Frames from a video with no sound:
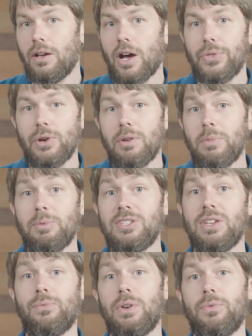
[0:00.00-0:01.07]
Although it may be
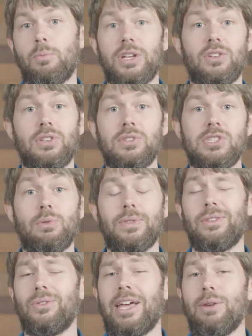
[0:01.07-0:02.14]
different from what you're used to with
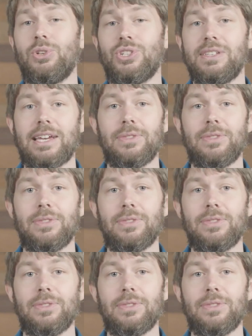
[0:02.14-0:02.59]
other languages,